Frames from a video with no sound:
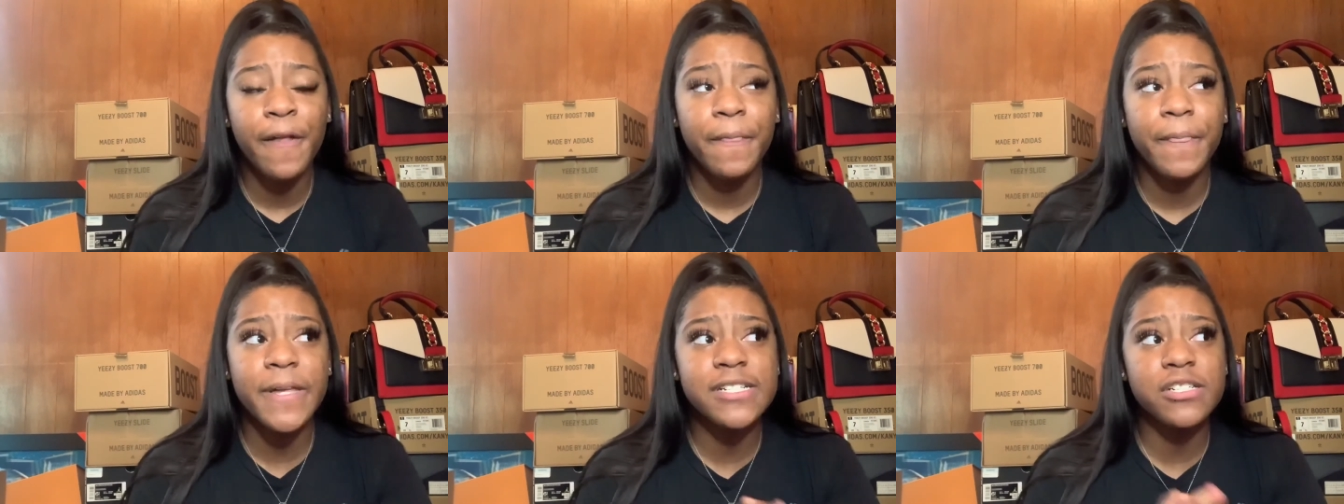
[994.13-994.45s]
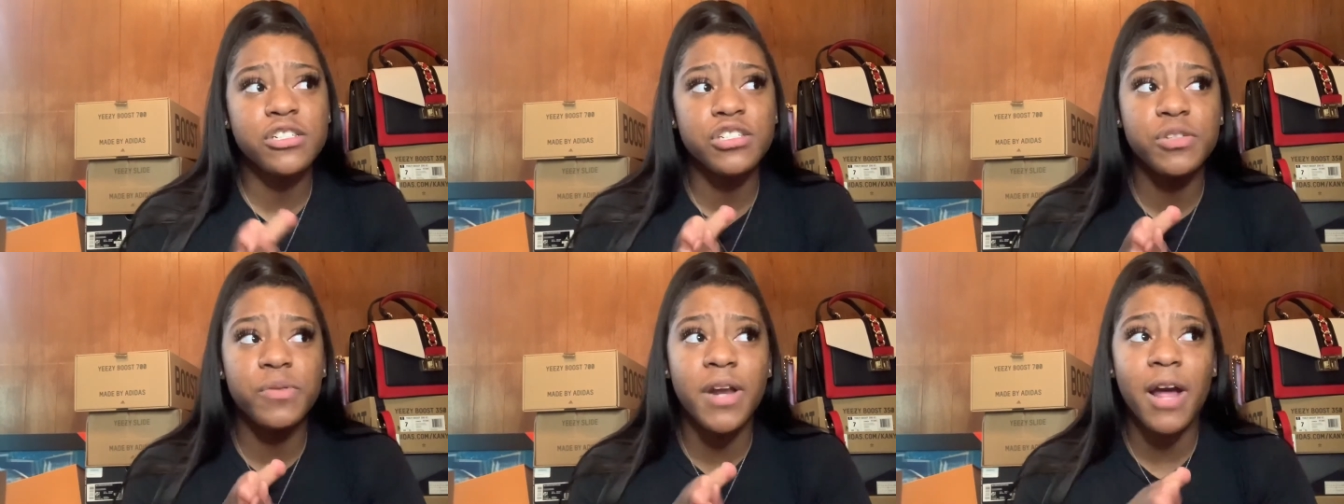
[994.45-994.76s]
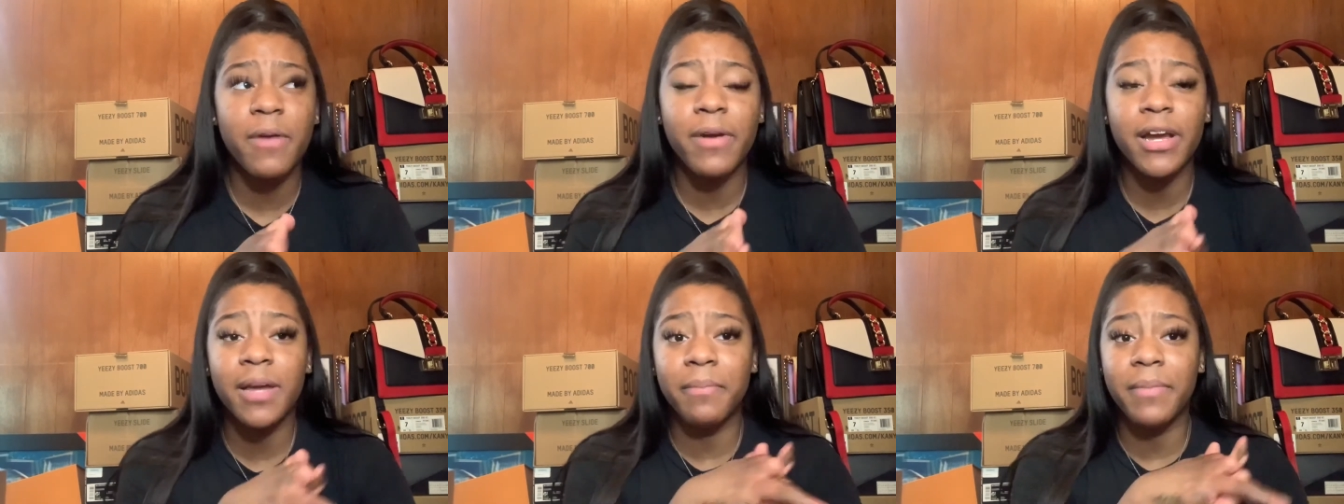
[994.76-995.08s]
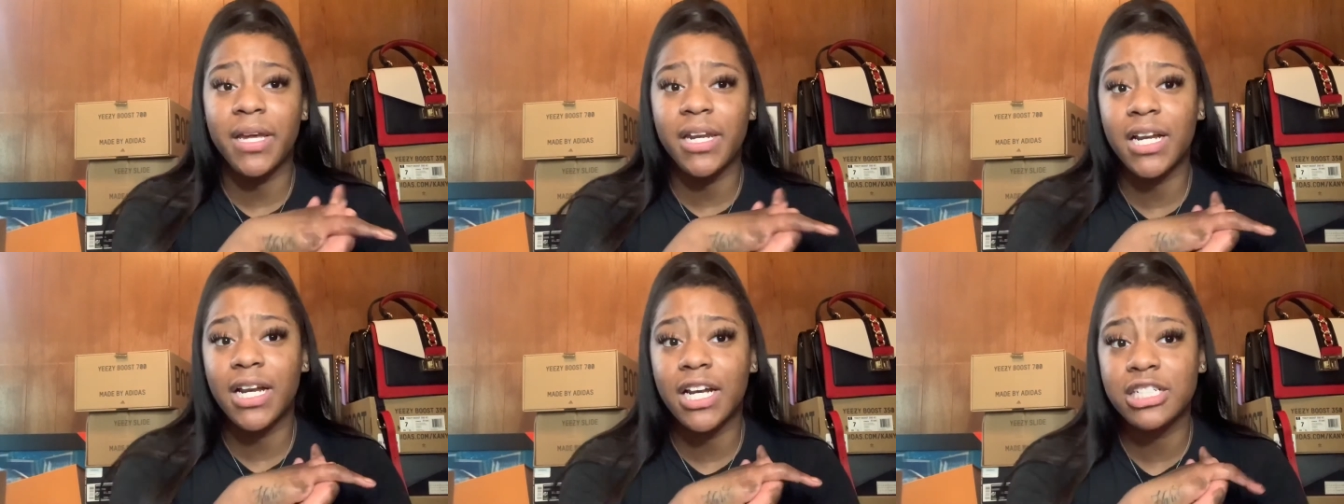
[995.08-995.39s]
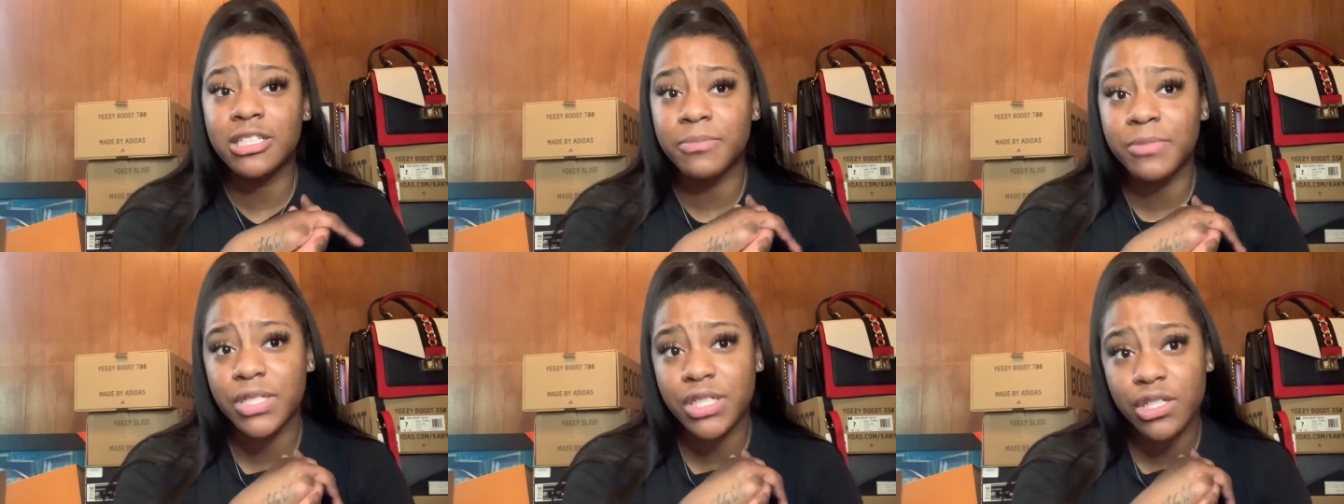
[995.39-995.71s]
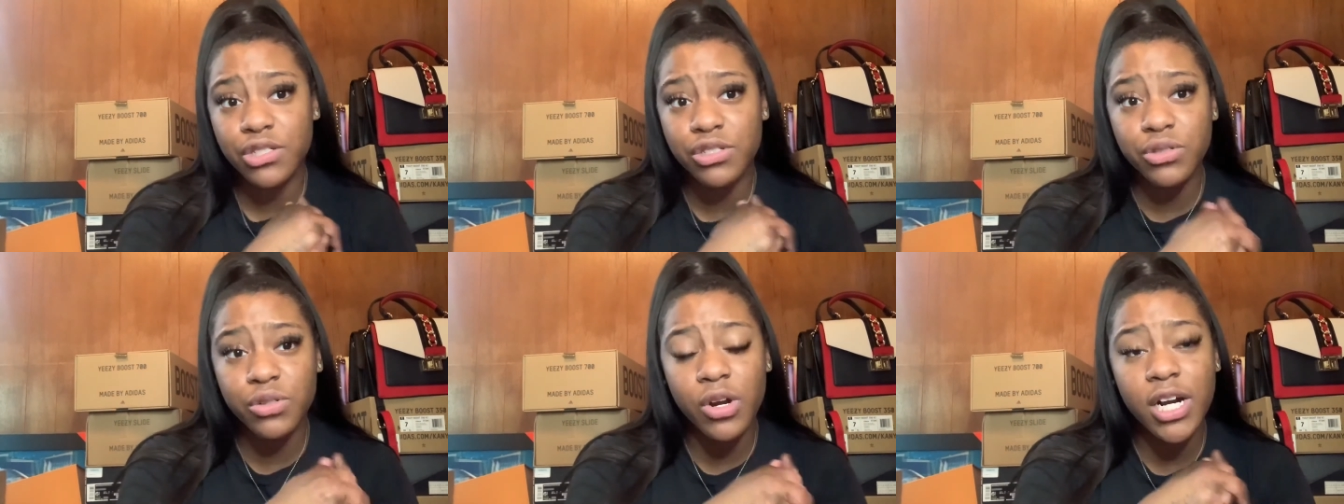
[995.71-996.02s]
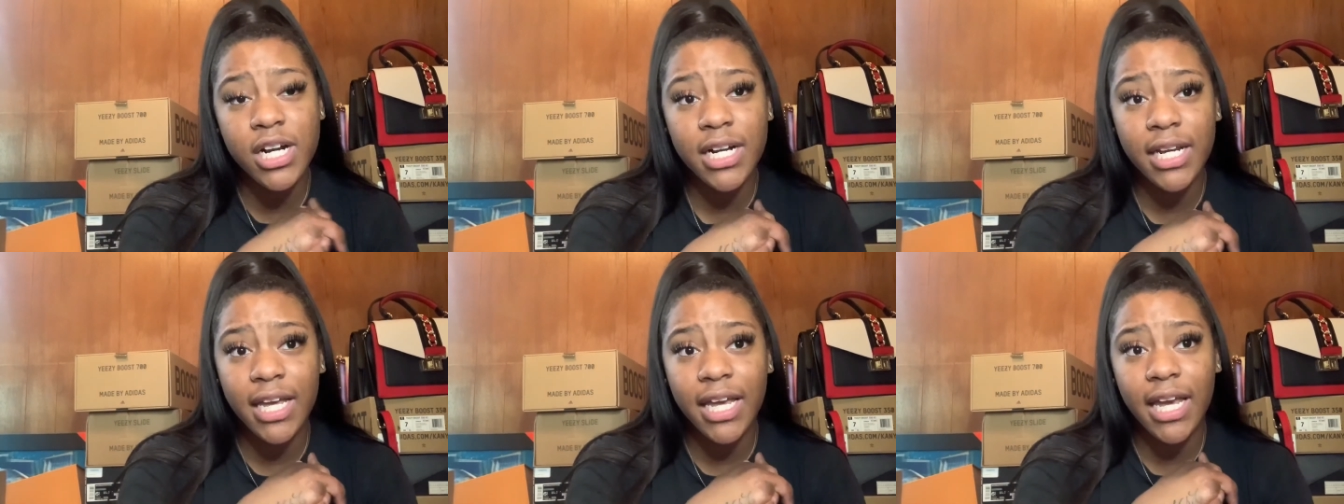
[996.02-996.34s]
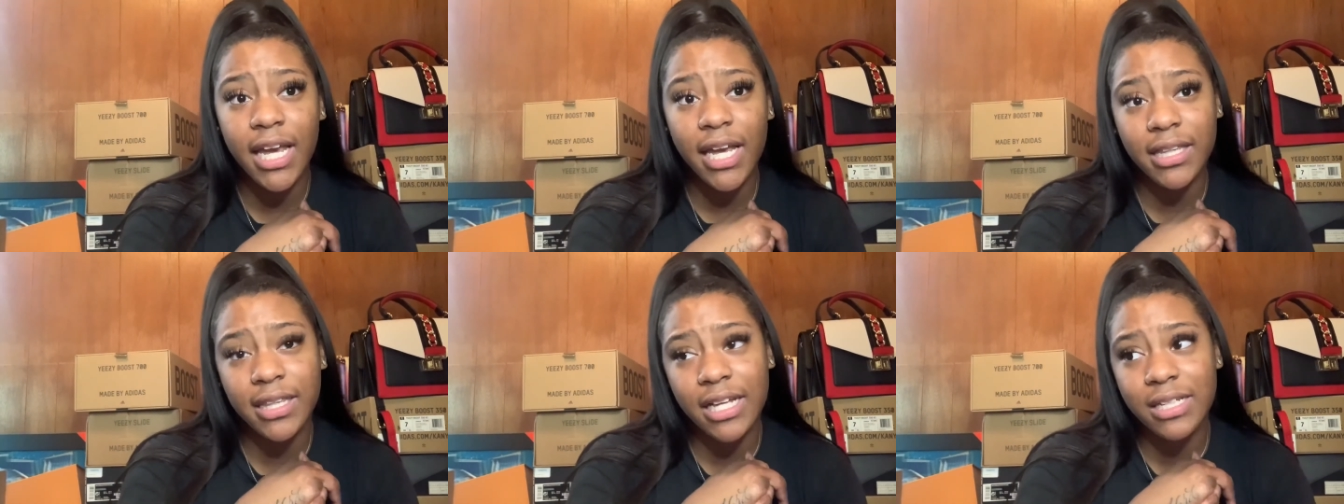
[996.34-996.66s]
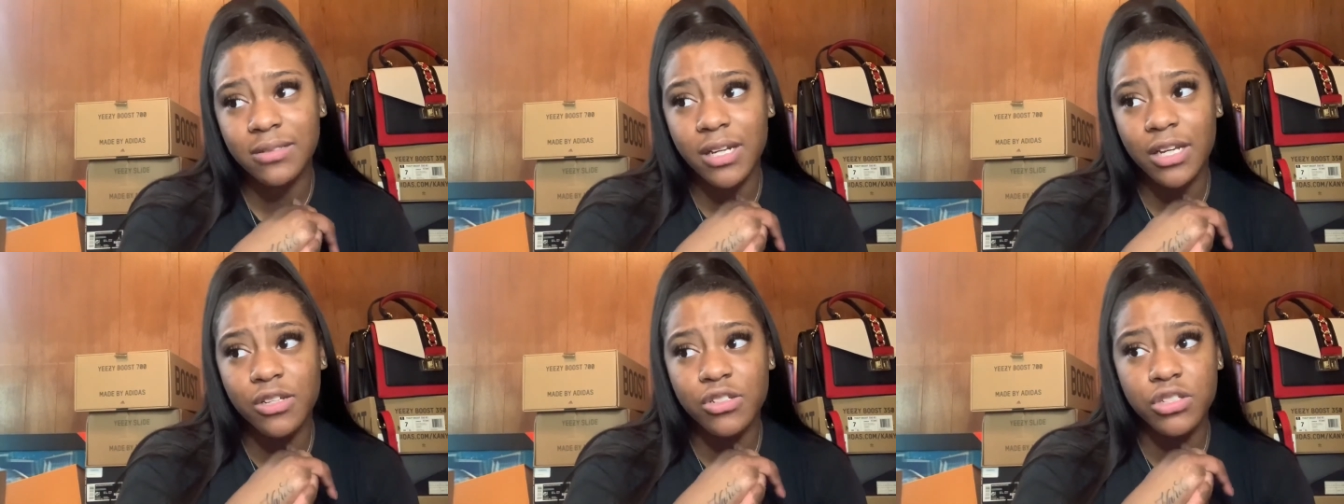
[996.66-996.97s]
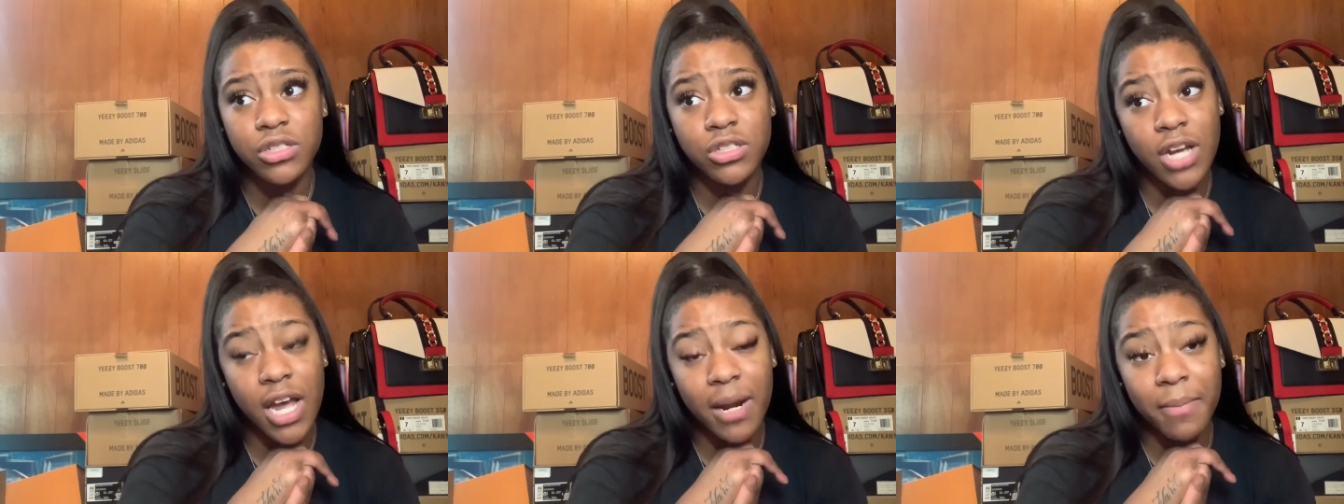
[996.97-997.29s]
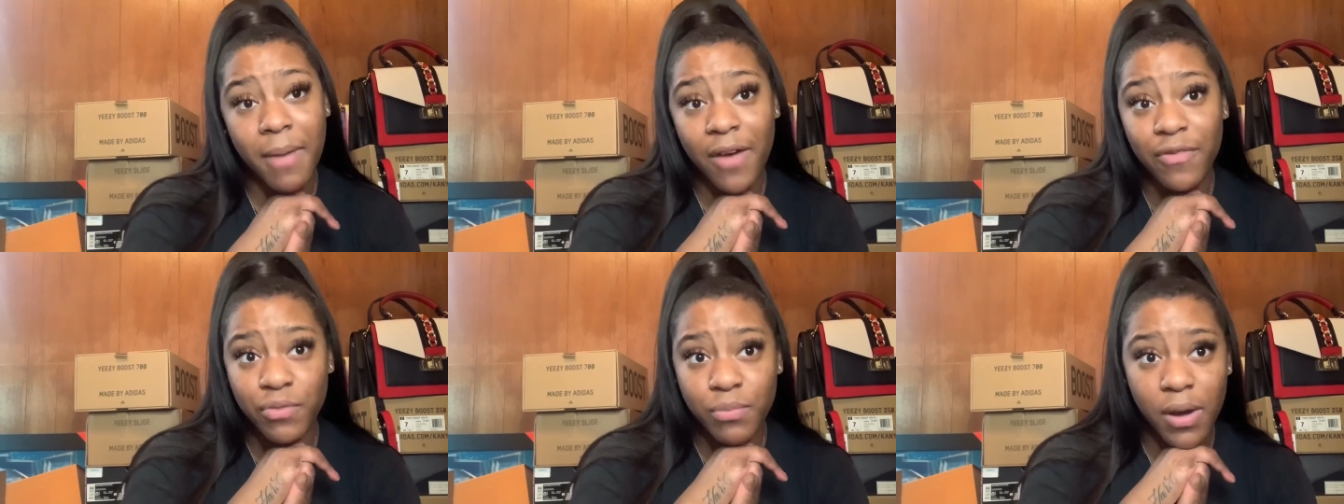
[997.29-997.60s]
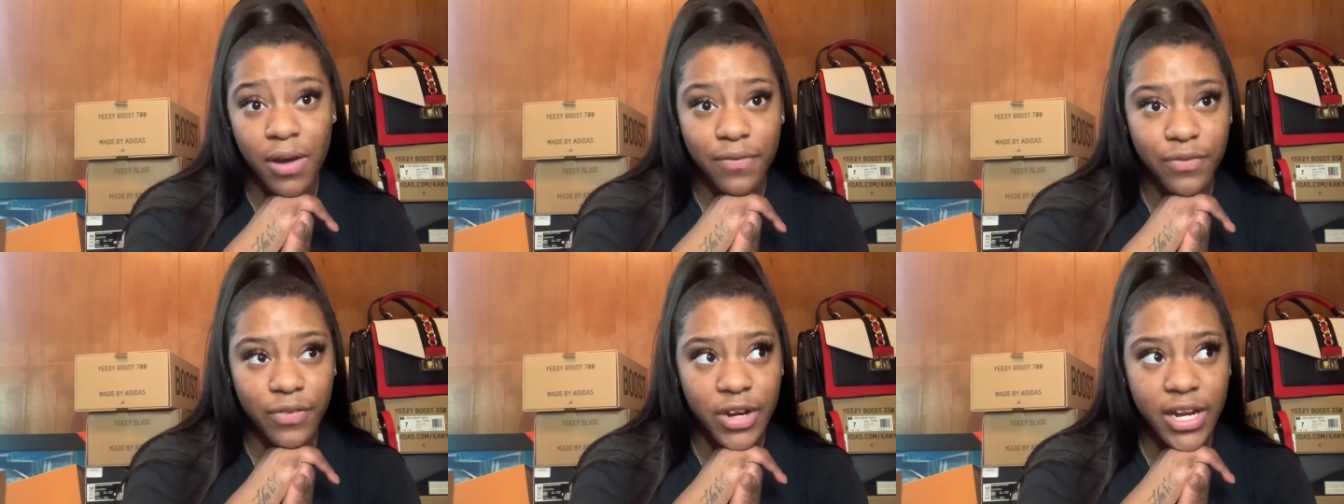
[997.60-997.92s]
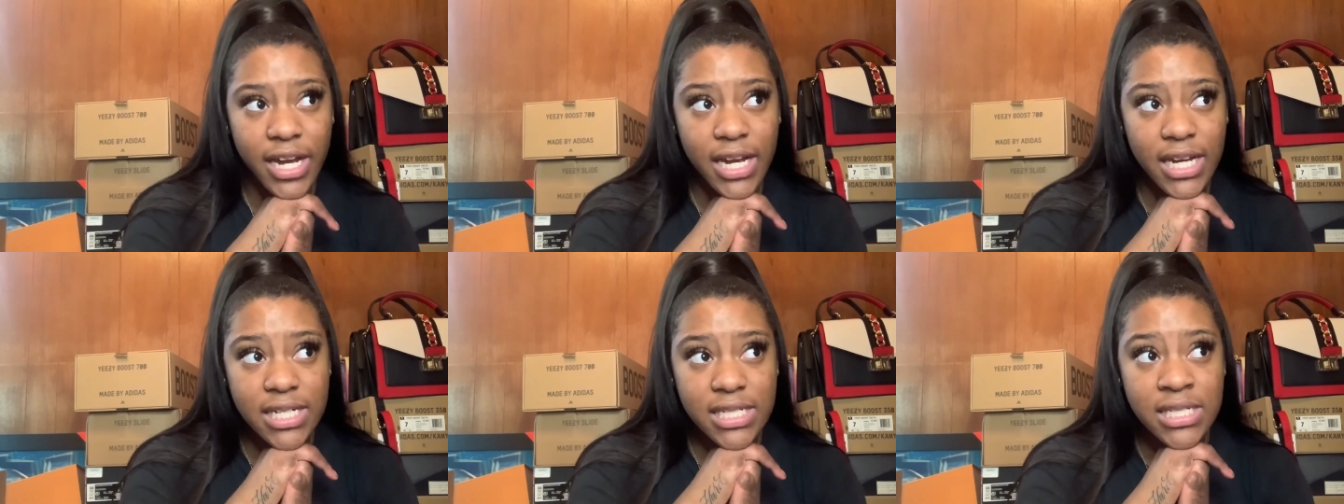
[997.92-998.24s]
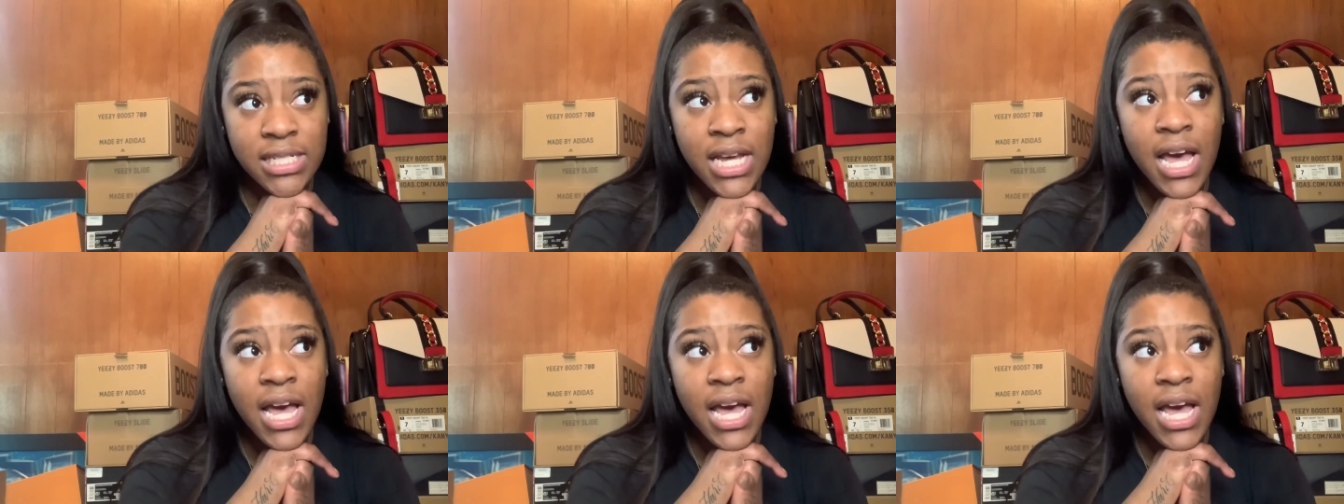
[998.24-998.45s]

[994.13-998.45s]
That's usually what I recommend the customers in the store to get. That's what I usually try to buy from my friends.